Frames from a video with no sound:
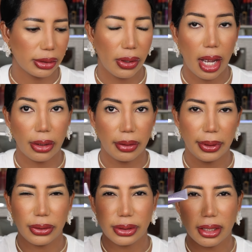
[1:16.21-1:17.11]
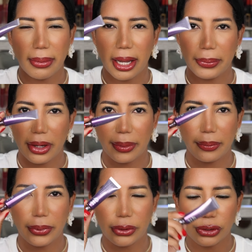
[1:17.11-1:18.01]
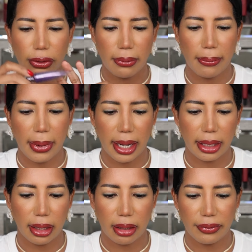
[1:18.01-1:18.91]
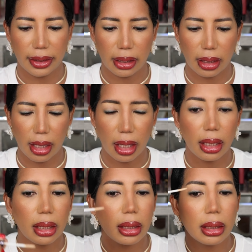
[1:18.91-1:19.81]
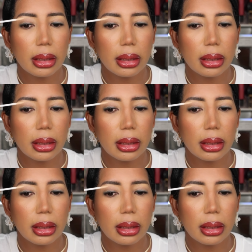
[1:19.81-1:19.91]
so I'm gonna be using my Primer Potion by Urban Decay.